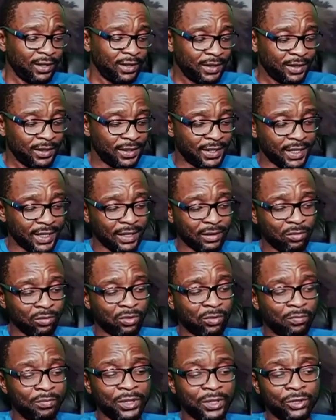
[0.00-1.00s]
they will
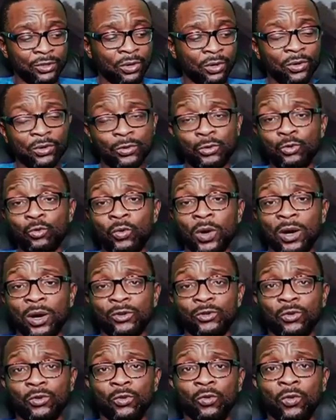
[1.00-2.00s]
be those who are
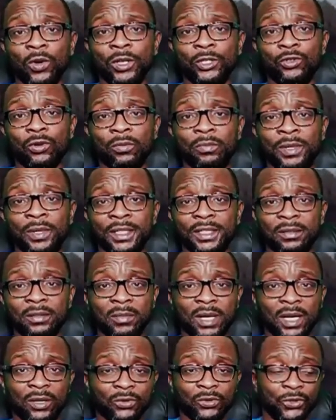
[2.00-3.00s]
also going to bring him
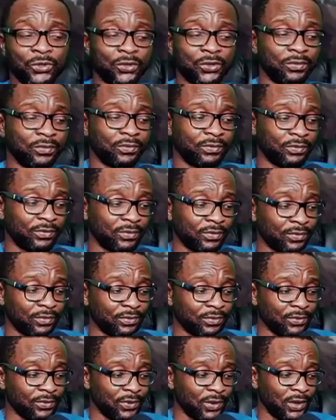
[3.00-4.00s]
out.
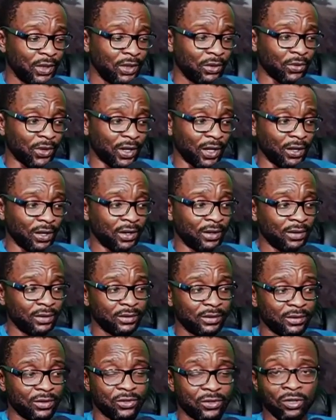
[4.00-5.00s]
Okay?
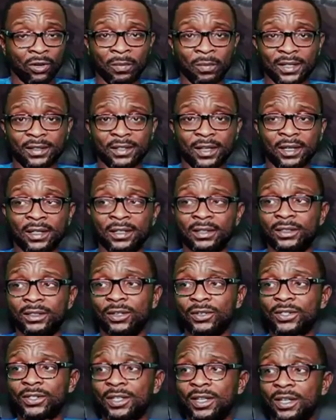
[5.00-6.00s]
Stop attacking
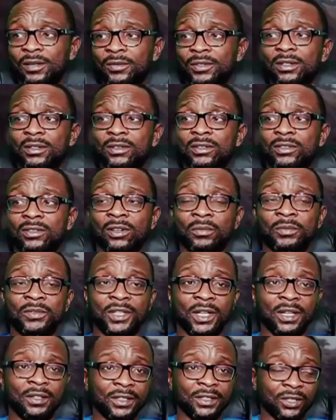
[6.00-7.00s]
yourselves. Stop
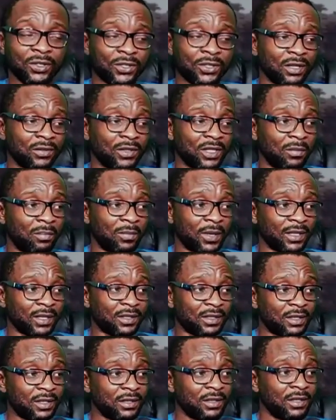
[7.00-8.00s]
tearing yourselves
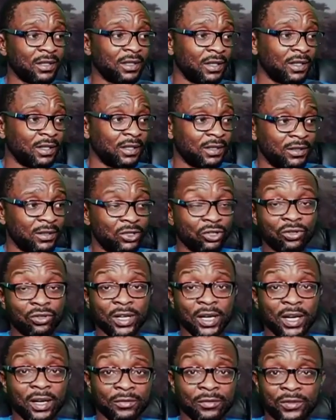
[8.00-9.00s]
apart. You
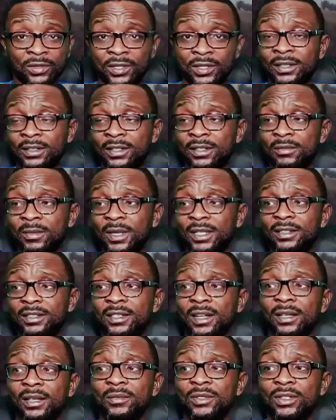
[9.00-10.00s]
have said this many
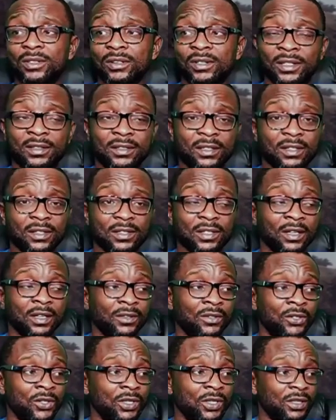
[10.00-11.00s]
times. You can
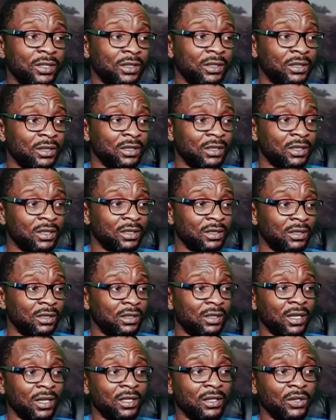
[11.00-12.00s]
disagree in
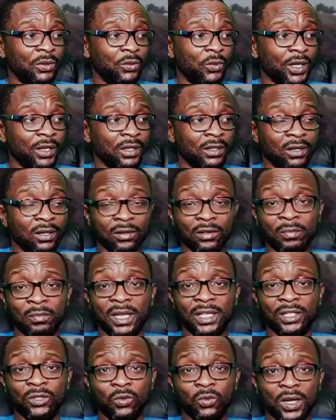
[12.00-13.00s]
any way or
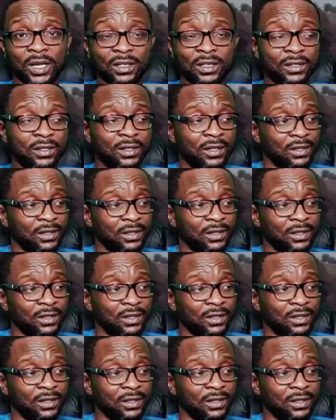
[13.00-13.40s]
many ways.